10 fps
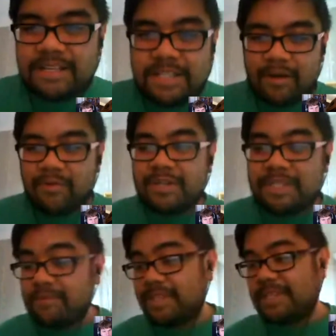So we'll
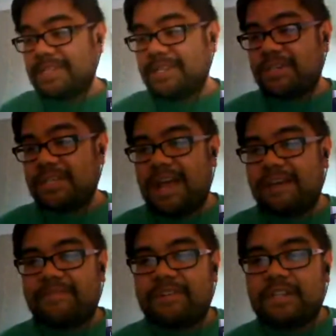see what the decision is
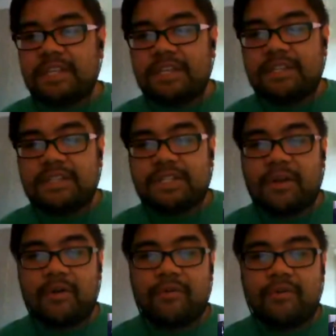after the scene.
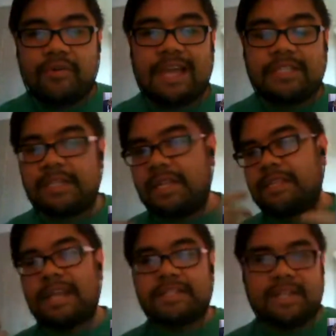So that's
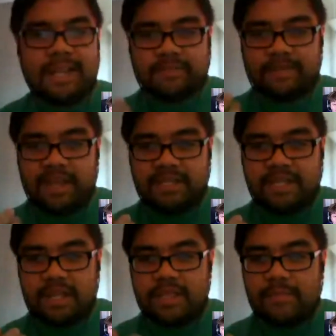the next
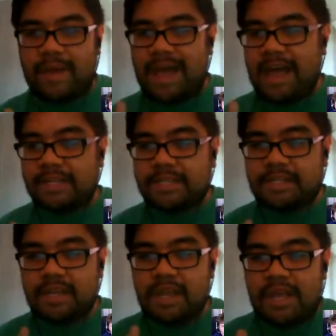phase, the
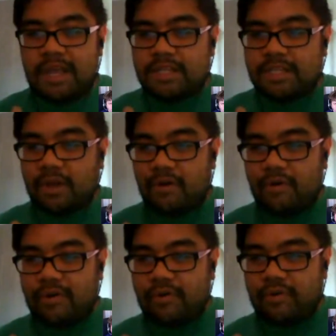past.
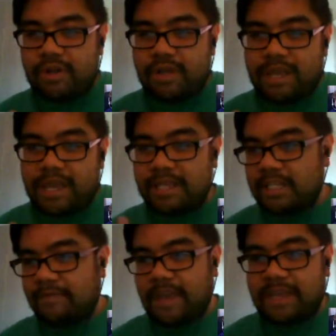So in
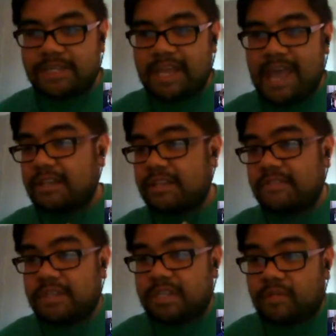this phase, the
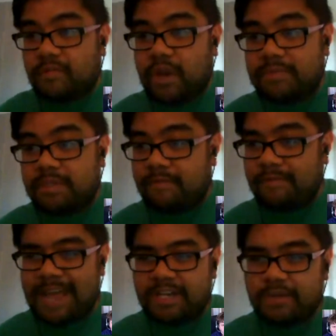active sister frames a
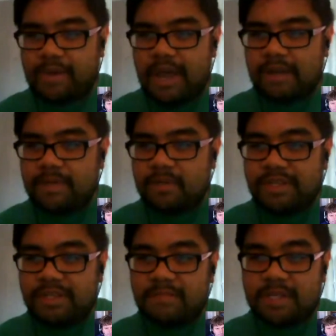flashback
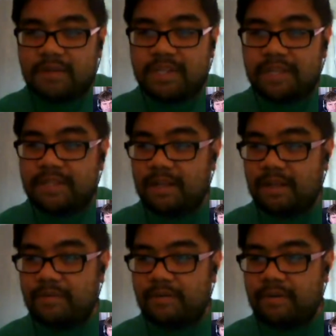between themselves and the
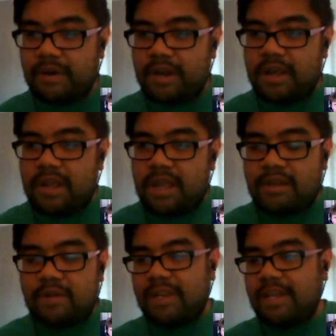lover,
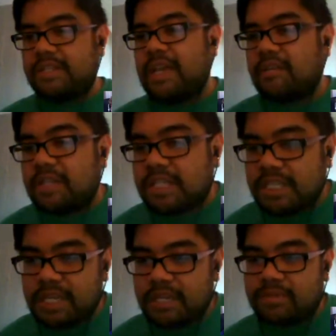and then we then see how this
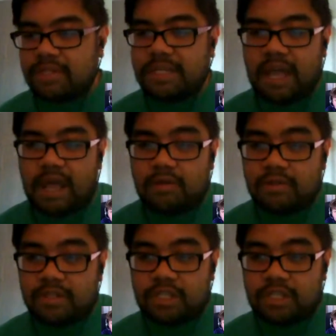scene plays out.